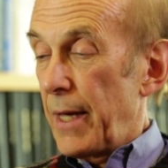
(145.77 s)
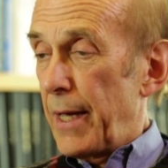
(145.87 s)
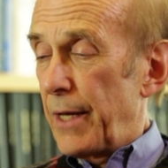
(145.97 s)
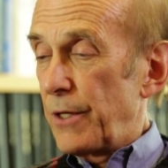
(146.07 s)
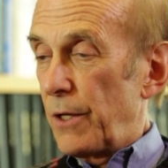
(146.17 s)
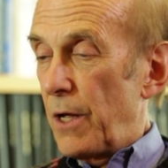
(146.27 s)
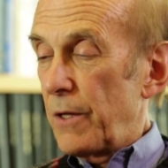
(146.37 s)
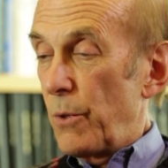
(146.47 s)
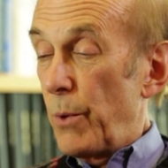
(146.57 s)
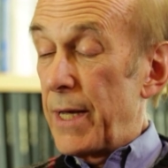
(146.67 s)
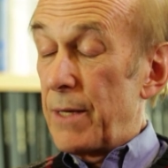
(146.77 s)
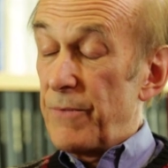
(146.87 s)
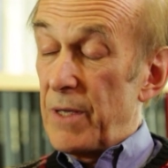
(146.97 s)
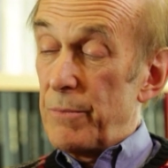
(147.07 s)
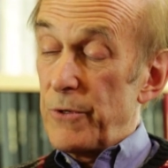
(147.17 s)
And along the way,
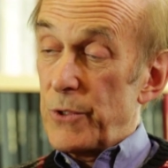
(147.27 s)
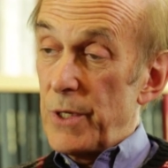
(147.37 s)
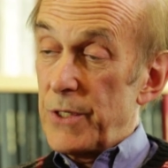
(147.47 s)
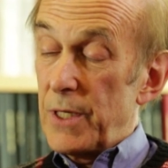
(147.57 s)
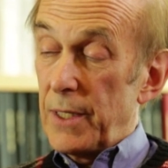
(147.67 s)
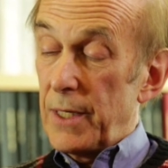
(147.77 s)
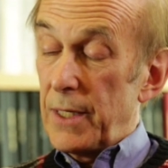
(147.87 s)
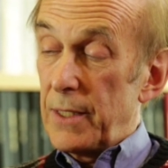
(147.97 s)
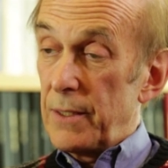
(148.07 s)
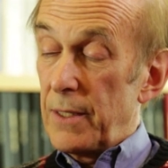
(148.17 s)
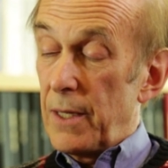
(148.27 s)
and most recently,